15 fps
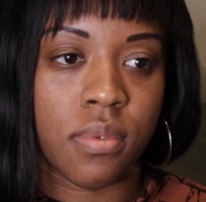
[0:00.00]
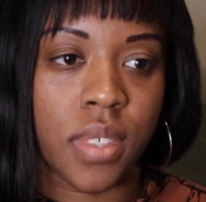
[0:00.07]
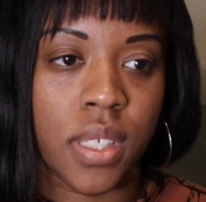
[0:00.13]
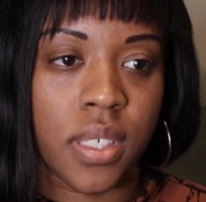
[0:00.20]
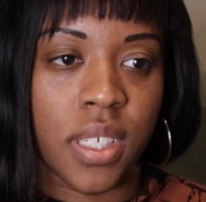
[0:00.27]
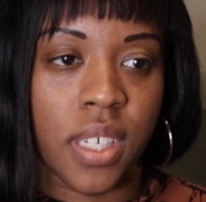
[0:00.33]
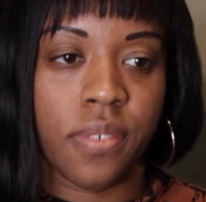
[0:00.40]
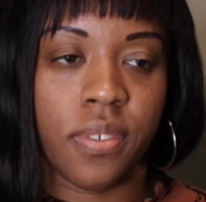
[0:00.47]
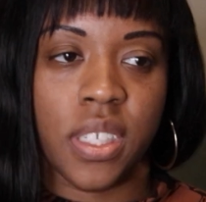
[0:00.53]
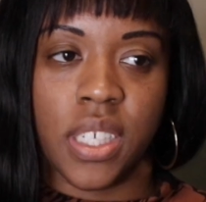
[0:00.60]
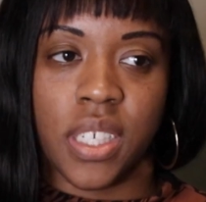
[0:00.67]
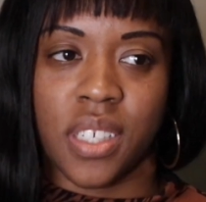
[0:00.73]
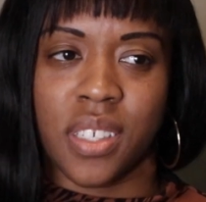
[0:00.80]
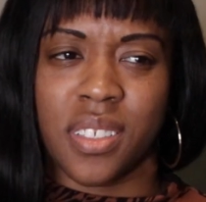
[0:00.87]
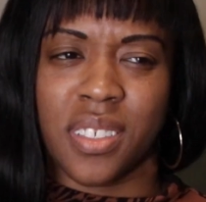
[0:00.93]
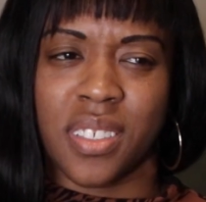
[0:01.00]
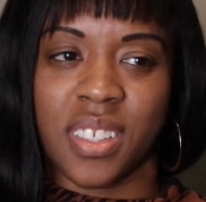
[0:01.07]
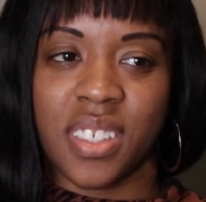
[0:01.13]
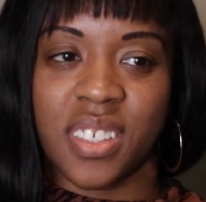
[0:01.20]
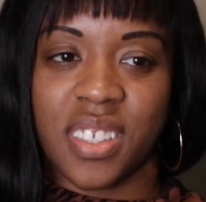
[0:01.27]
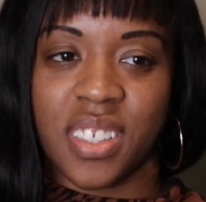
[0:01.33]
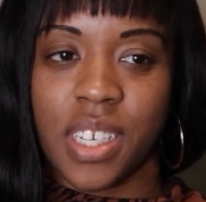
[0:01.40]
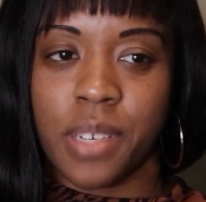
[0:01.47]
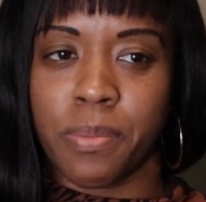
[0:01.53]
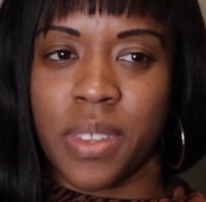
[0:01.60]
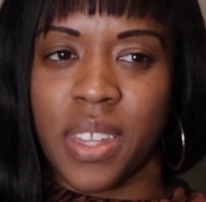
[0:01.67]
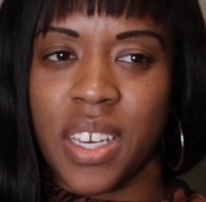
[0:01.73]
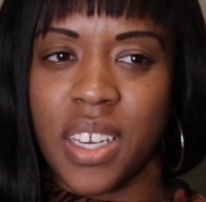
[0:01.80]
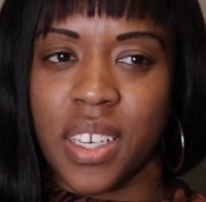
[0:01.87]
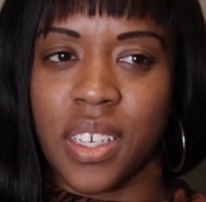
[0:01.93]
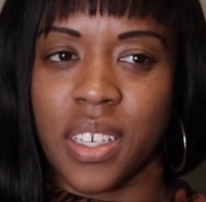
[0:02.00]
They're definitely, they're the same thing.